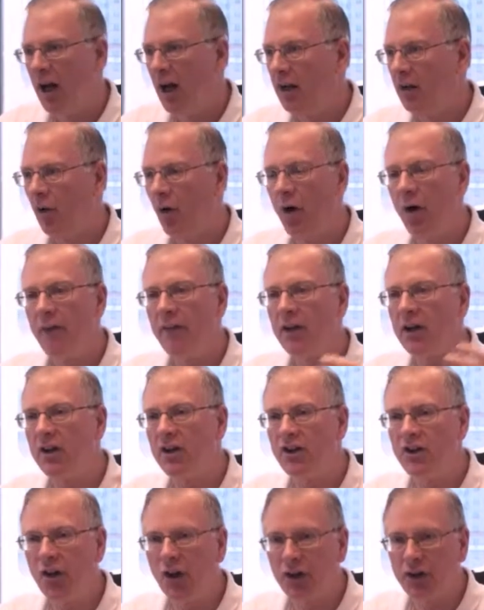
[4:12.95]
and all the
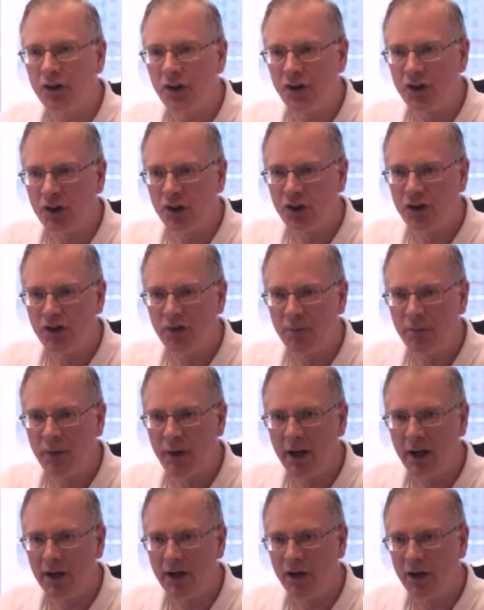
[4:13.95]
consultants that you've
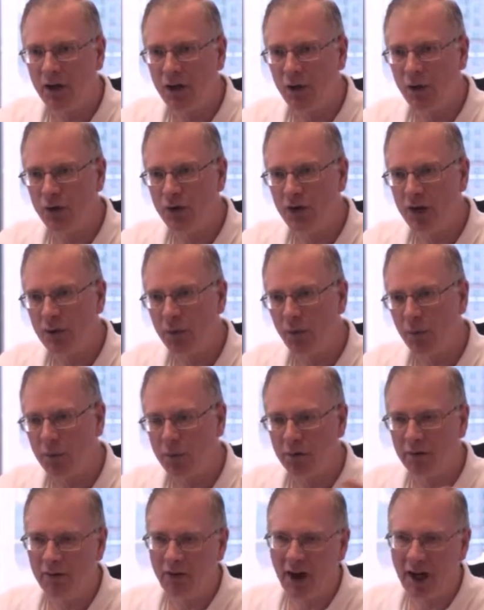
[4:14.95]
been using will
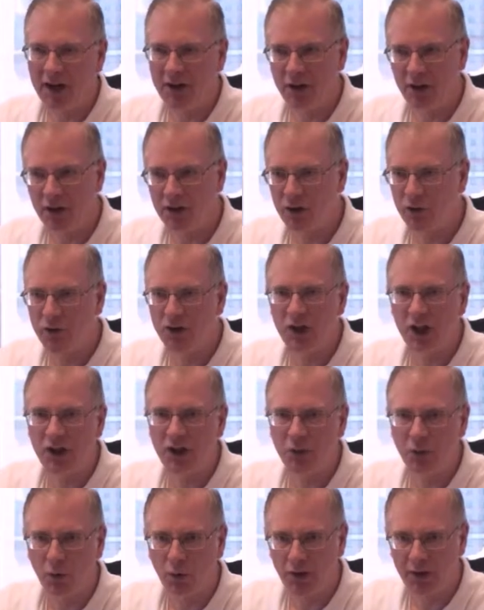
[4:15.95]
provide their 2
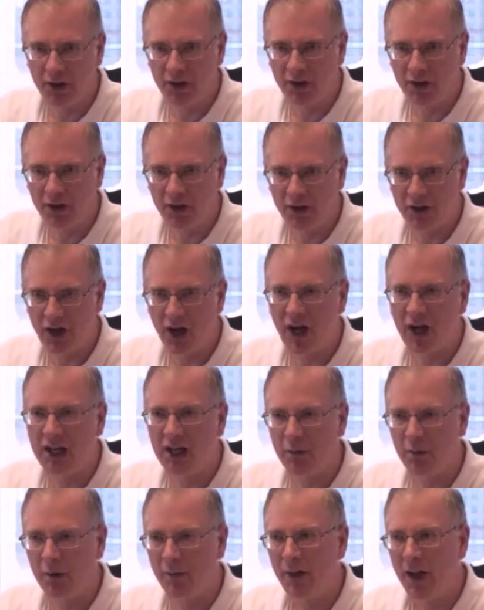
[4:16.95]
cents worth in this
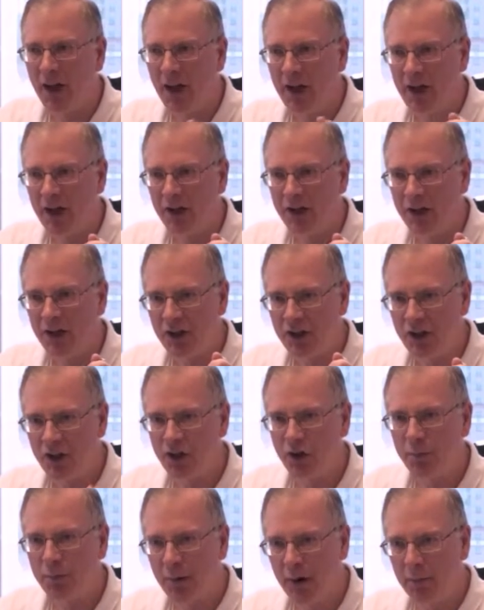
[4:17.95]
document. It's the
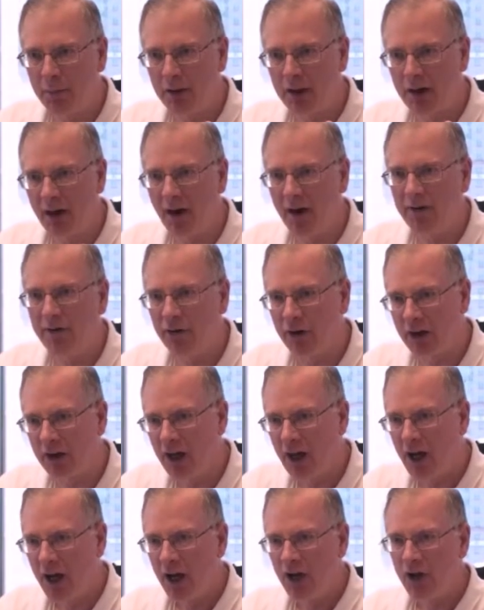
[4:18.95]
initial public offering.
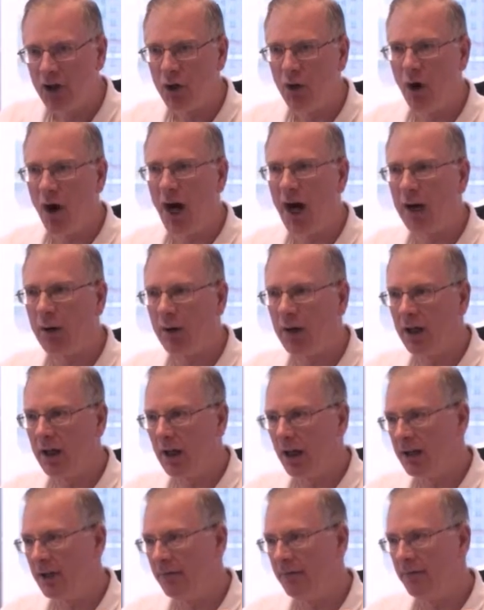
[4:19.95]
You hire
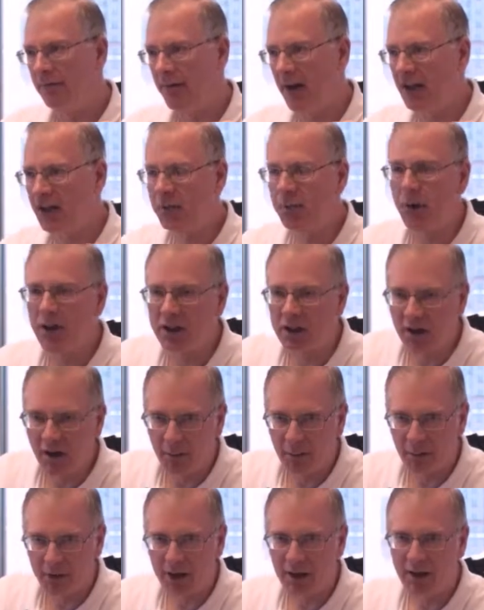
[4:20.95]
an investment
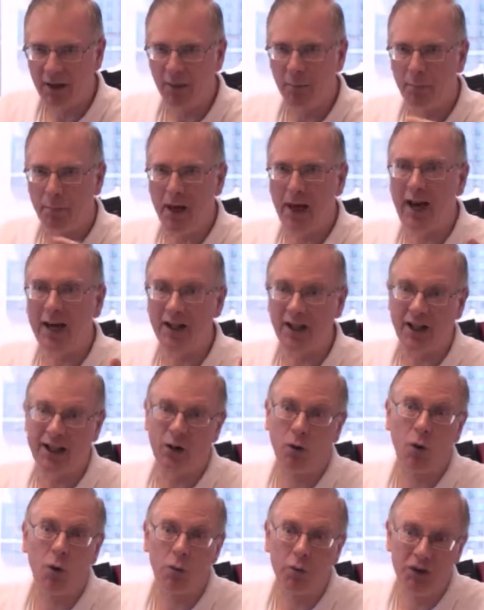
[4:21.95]
company, a bank
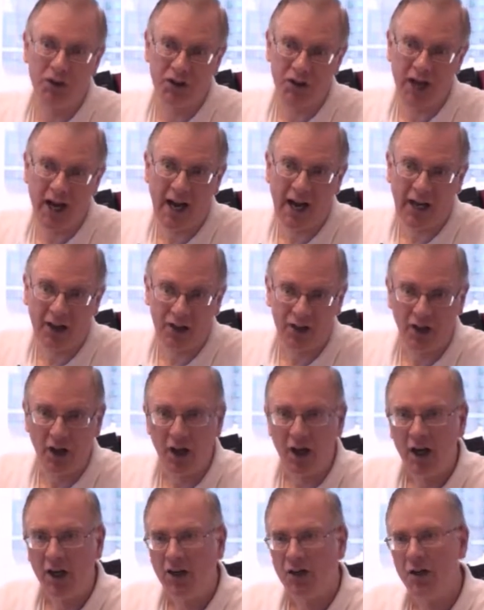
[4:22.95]
like Goldman Sachs,
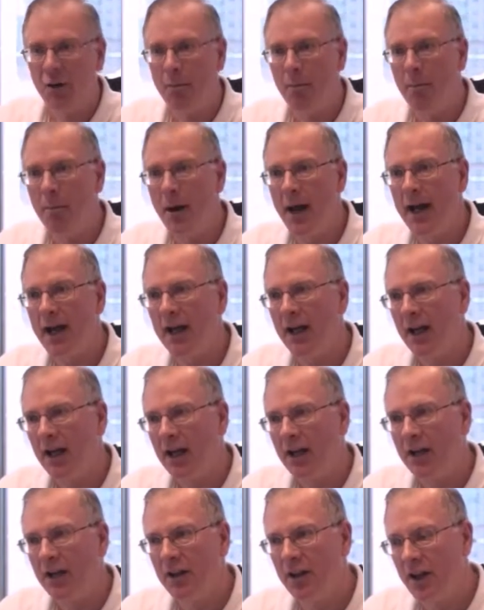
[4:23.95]
to make
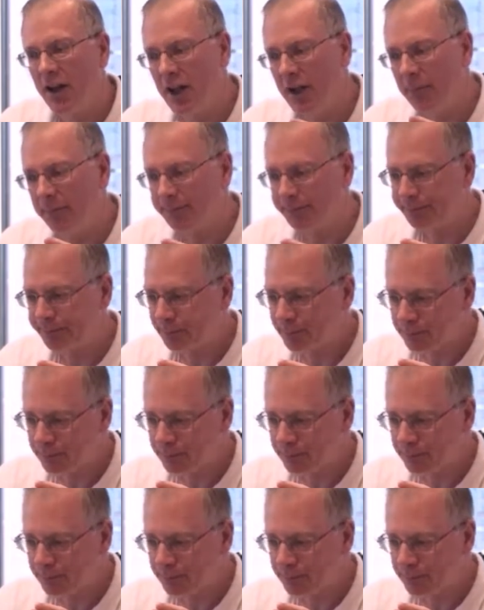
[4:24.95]
the